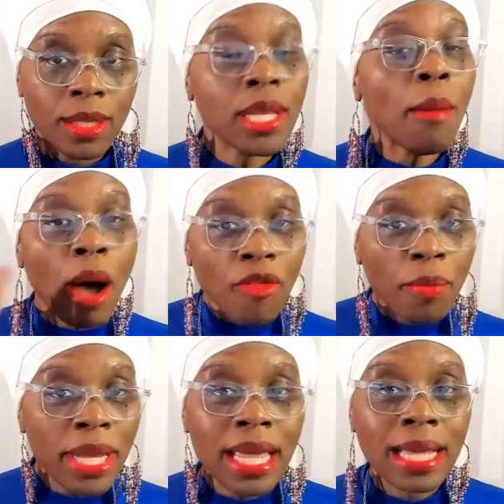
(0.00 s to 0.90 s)
Some of
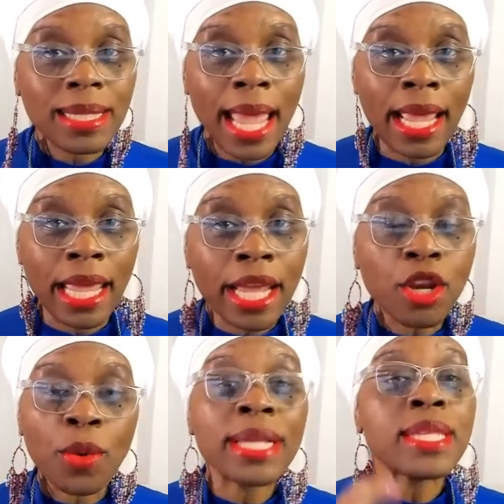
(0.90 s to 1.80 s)
them because they
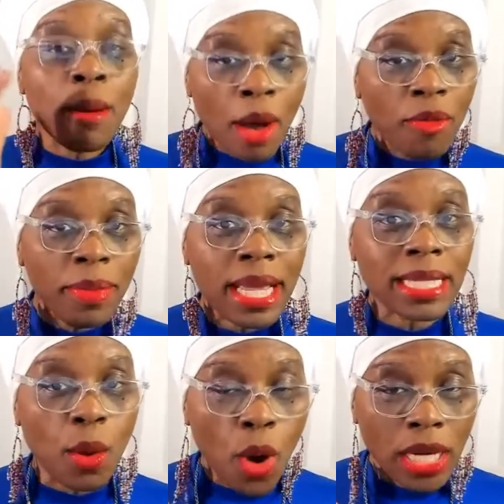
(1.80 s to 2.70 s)
ignorant, some of them because
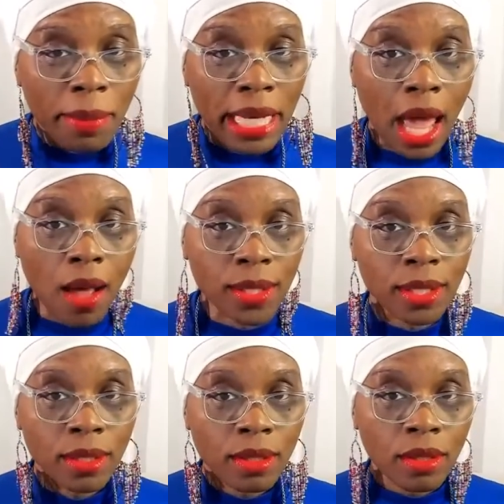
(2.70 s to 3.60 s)
they want to be lost.
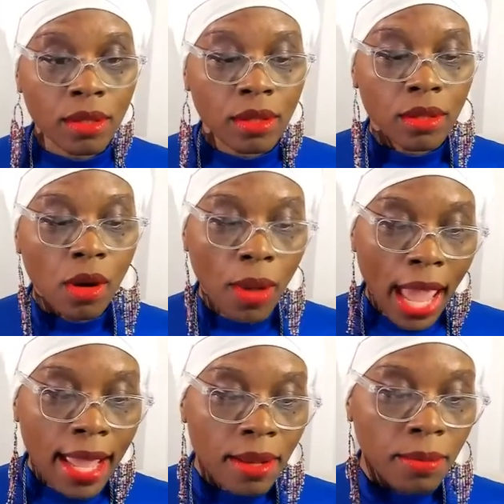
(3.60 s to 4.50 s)

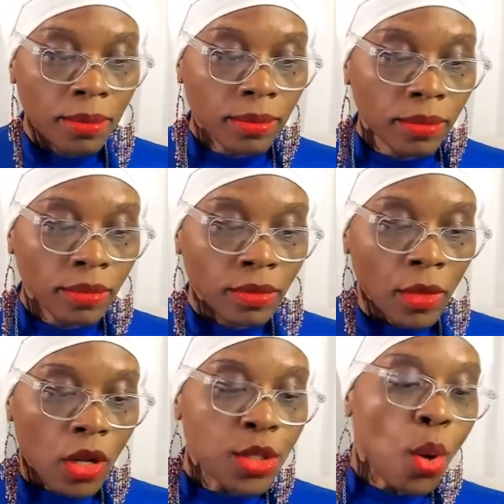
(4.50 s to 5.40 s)
Okay?
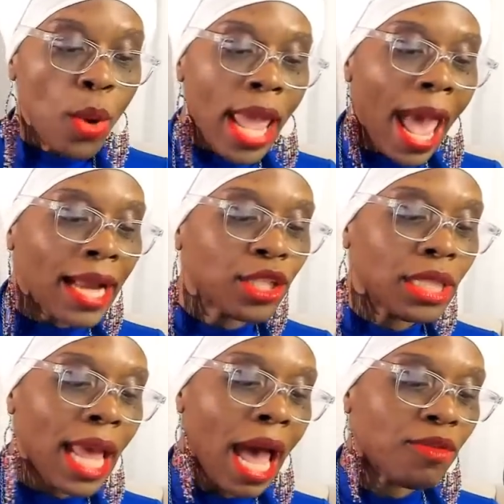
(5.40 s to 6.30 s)
So we
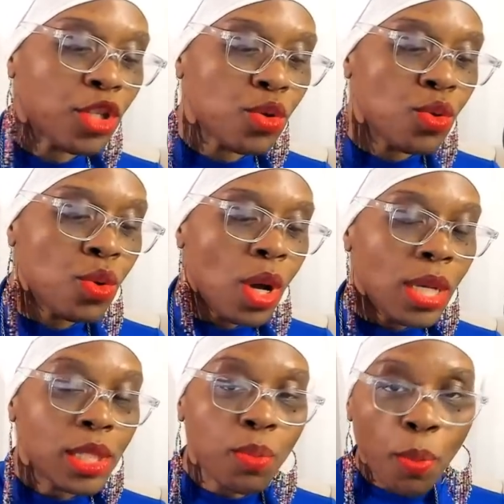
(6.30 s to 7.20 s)
actually have to
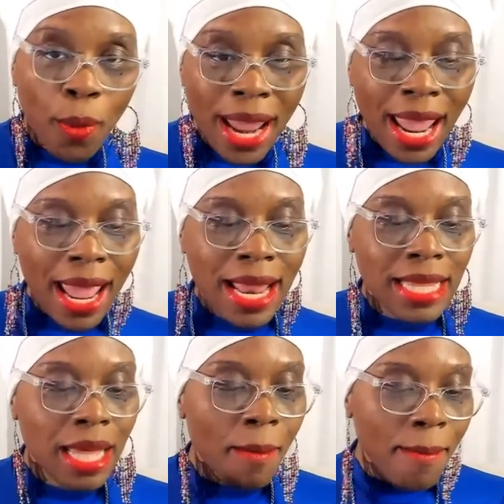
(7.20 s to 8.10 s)

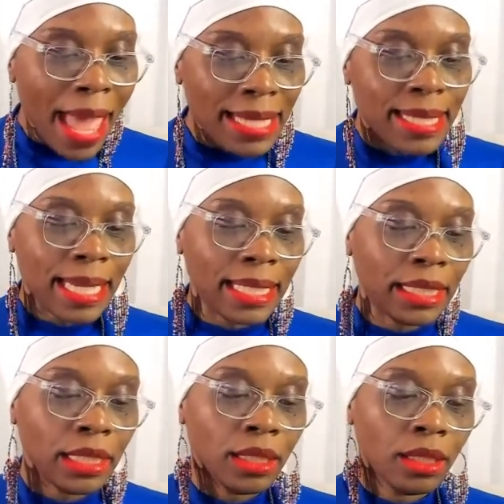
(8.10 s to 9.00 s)
spread the
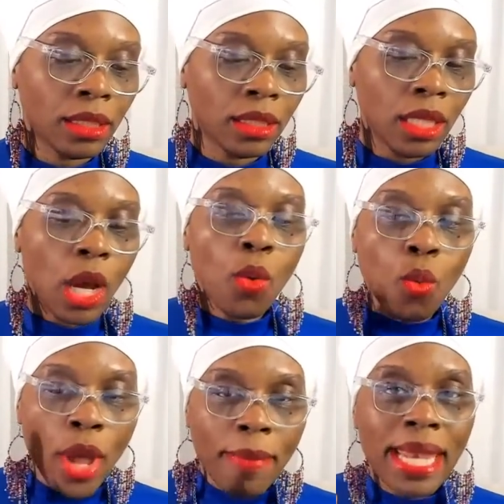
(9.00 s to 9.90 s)
message.
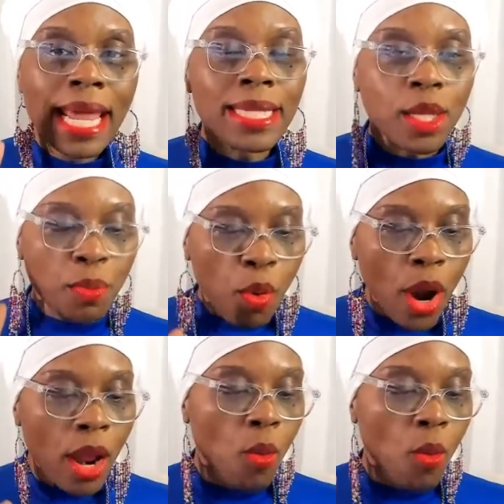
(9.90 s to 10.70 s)
Women that support